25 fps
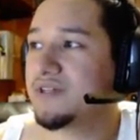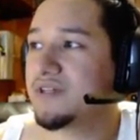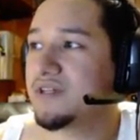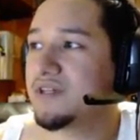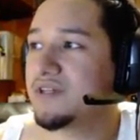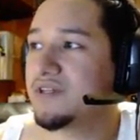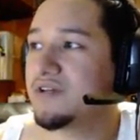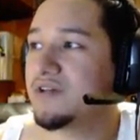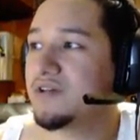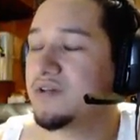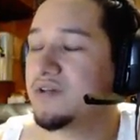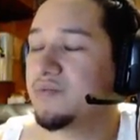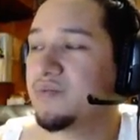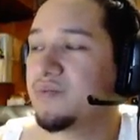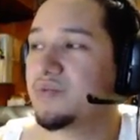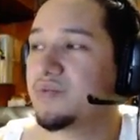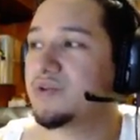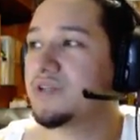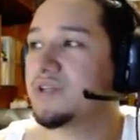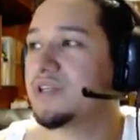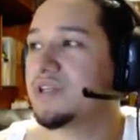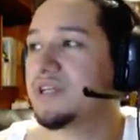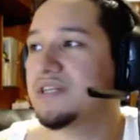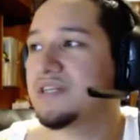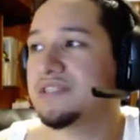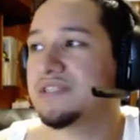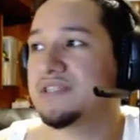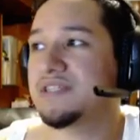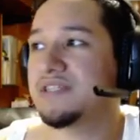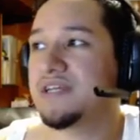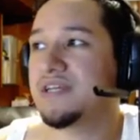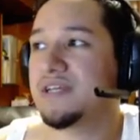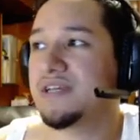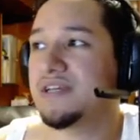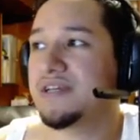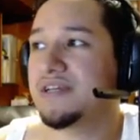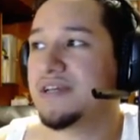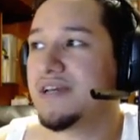You can put, like,
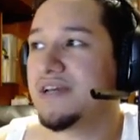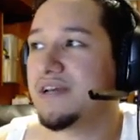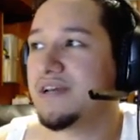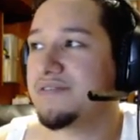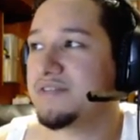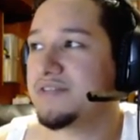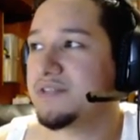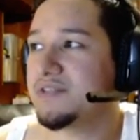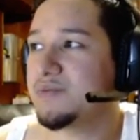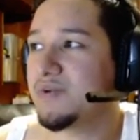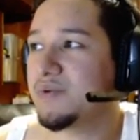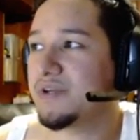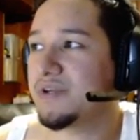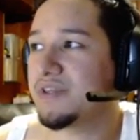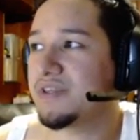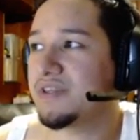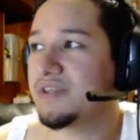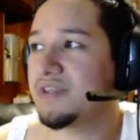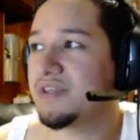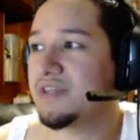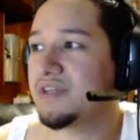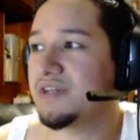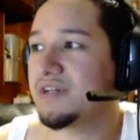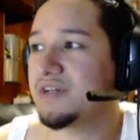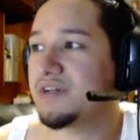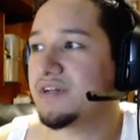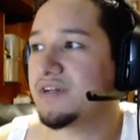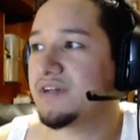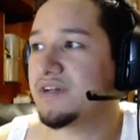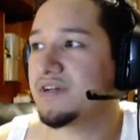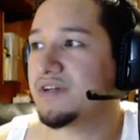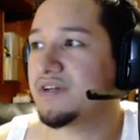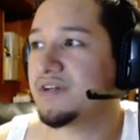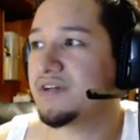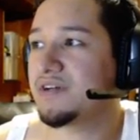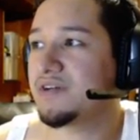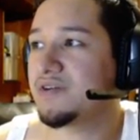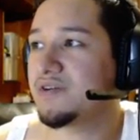say a Heaven's Breath in there,
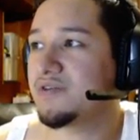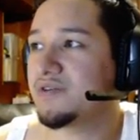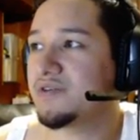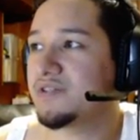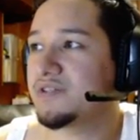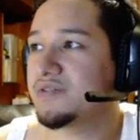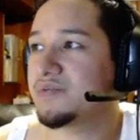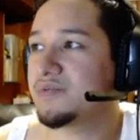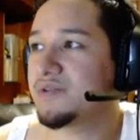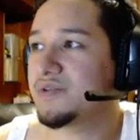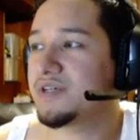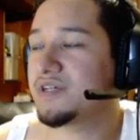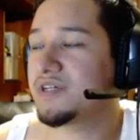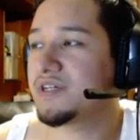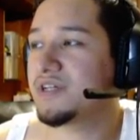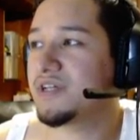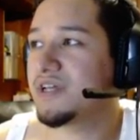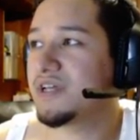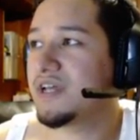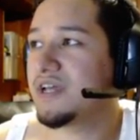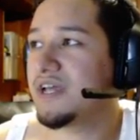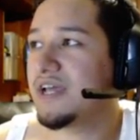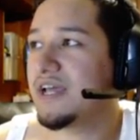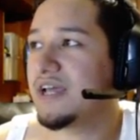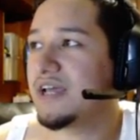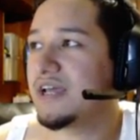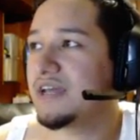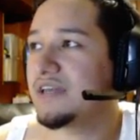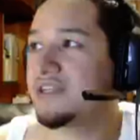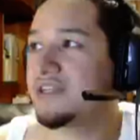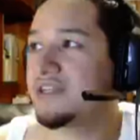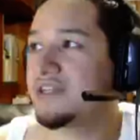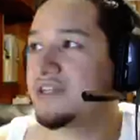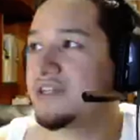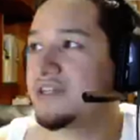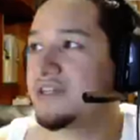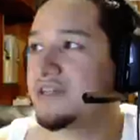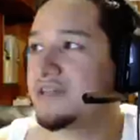a Charisma, and a
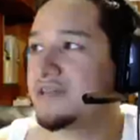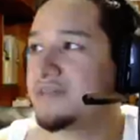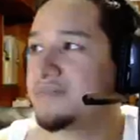Cheer.